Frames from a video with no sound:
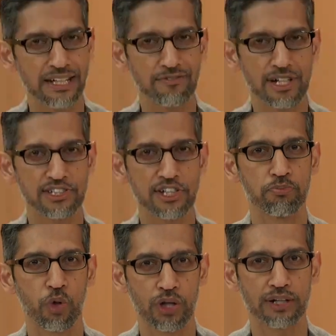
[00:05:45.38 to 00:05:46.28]
invest
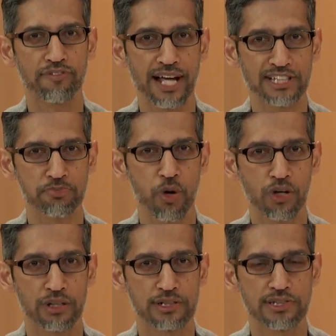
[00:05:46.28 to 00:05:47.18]
in more advanced
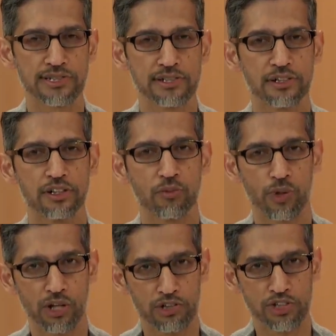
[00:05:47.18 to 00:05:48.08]
models,
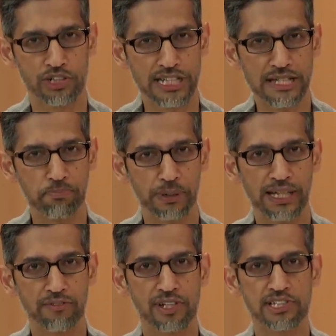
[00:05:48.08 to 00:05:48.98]
we are also
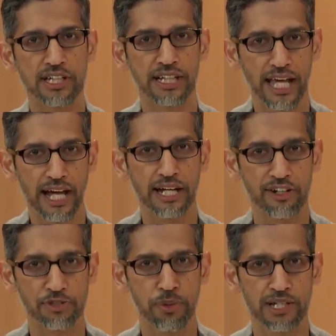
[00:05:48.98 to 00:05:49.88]
deeply investing in A I
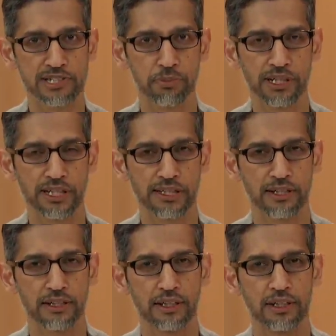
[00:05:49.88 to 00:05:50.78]
responsibility.
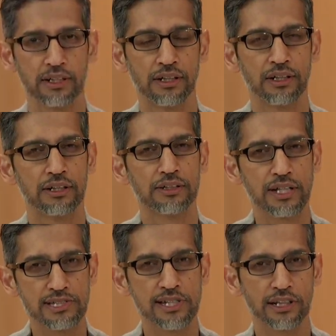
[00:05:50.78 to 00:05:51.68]

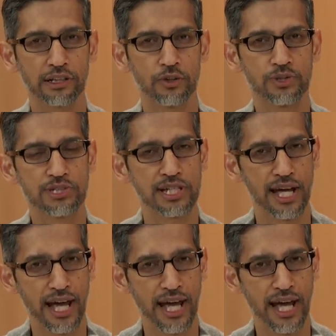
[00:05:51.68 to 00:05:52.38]
This includes